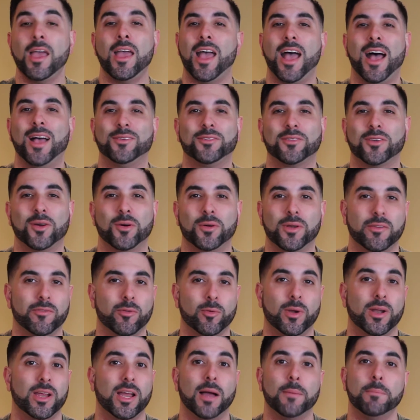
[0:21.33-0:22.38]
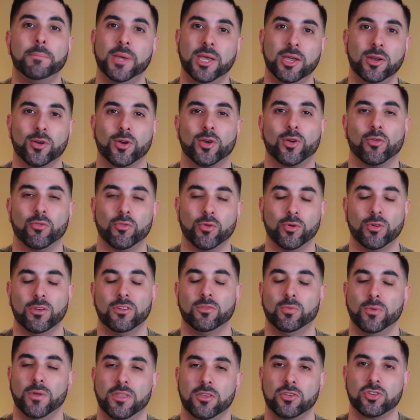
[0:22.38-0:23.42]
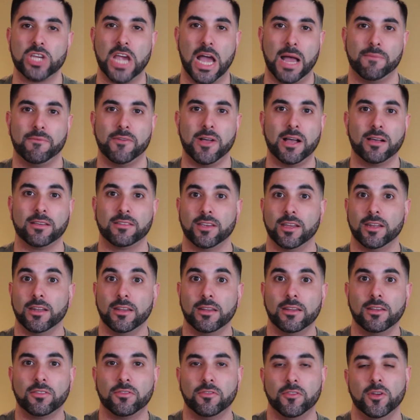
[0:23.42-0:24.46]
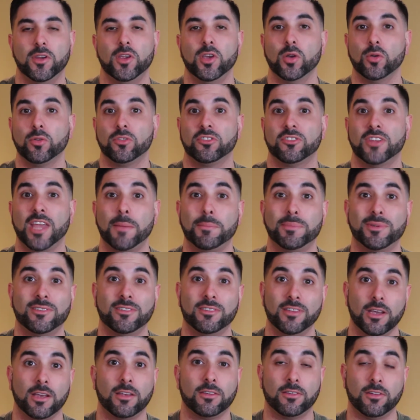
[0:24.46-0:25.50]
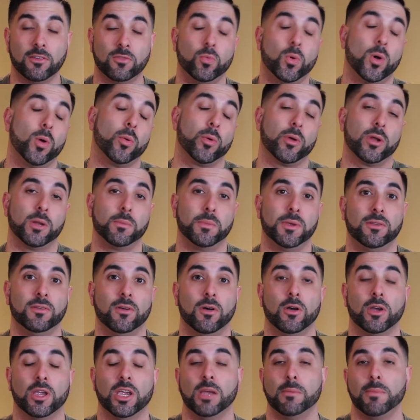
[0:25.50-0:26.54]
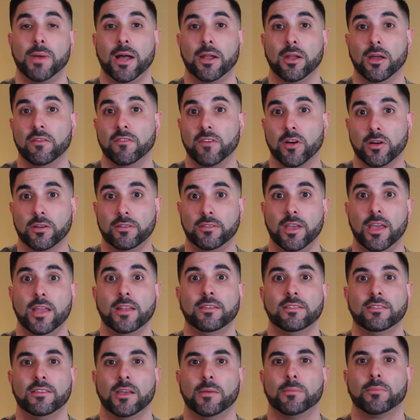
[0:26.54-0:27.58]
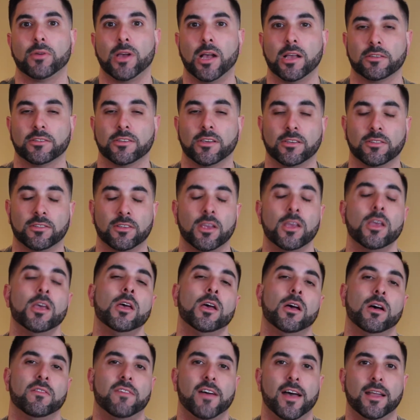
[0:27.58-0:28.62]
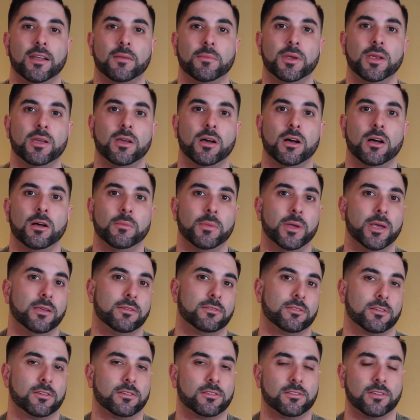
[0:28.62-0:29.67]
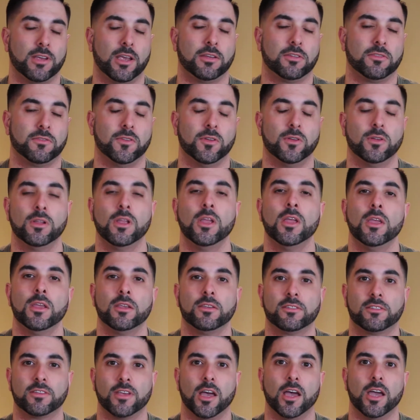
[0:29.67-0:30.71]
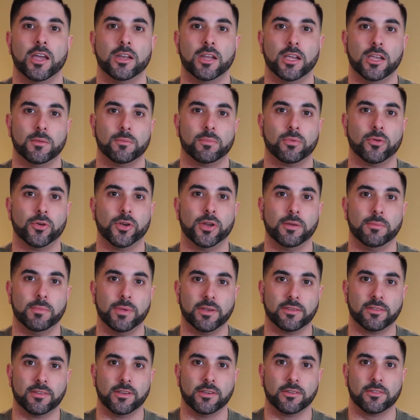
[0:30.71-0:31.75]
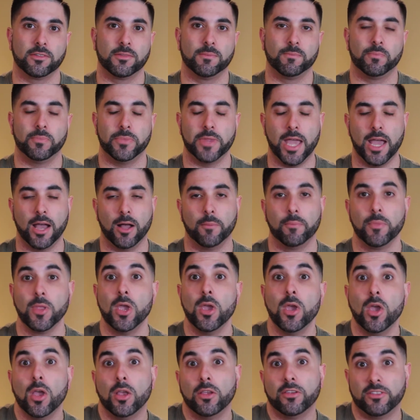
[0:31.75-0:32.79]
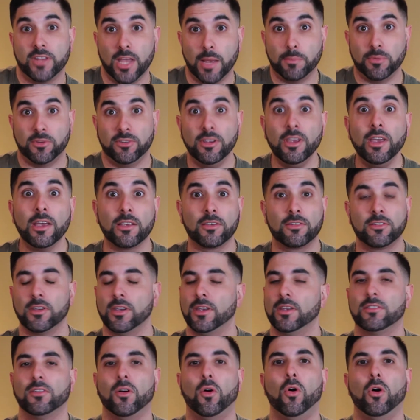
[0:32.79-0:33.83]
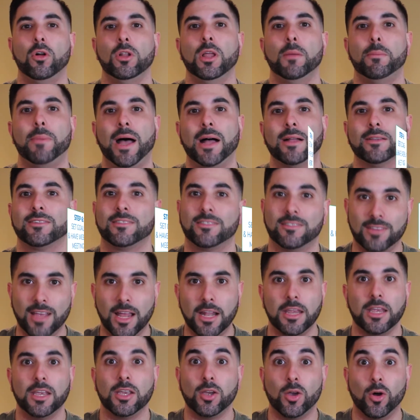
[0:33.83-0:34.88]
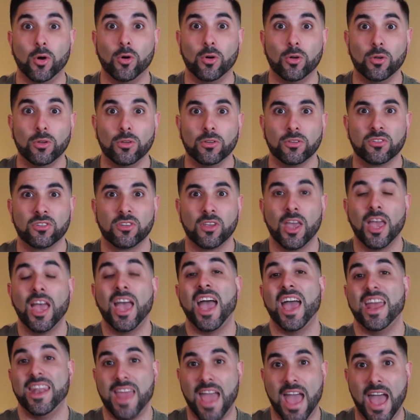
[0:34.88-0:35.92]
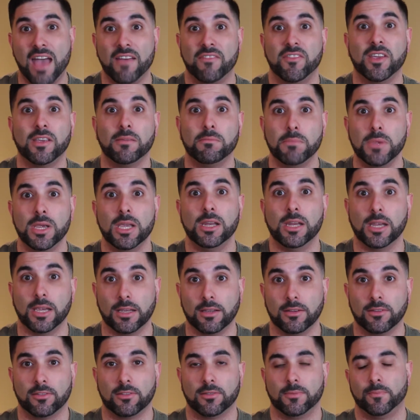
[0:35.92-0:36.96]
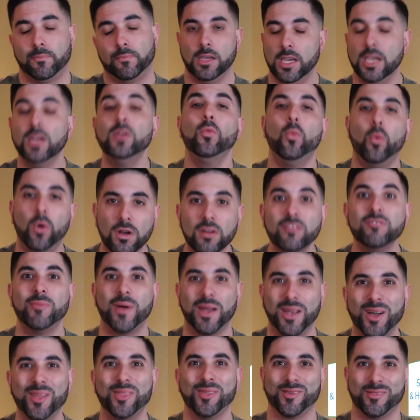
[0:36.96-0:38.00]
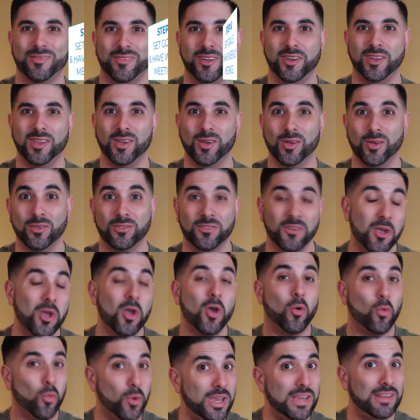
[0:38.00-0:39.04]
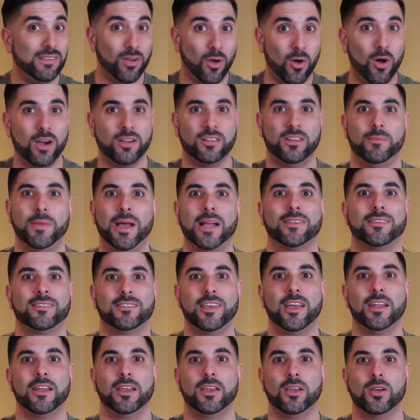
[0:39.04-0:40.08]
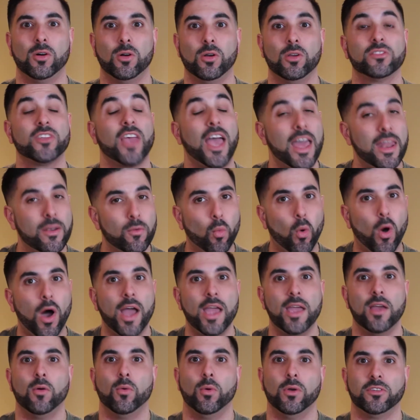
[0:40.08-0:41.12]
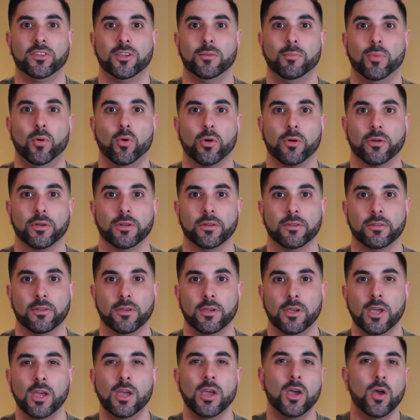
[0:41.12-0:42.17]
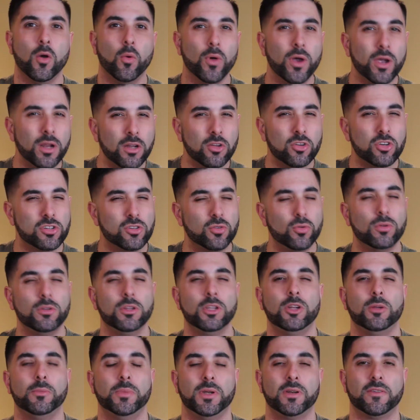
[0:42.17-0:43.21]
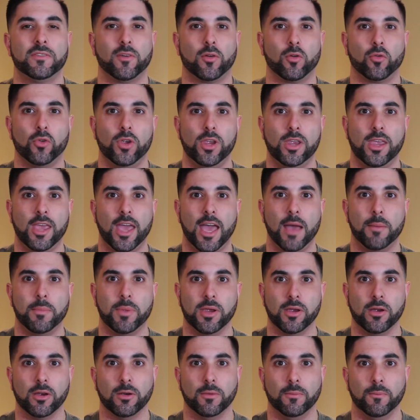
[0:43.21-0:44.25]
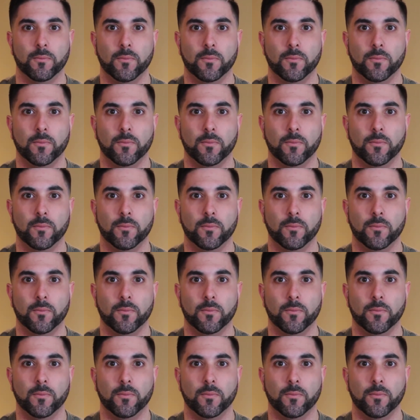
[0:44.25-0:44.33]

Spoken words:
How's it going, everybody? I'm Peter Karunas with shopVOX, and in this video, step 6 is what we're going to be talking about of our 10-step process of how to become a successful sign and print business. Now, step 6 is all about setting goals and having meetings. In one of my other videos, we talked about setting goals and why it was important. We're going to just do a little bit of a recap here.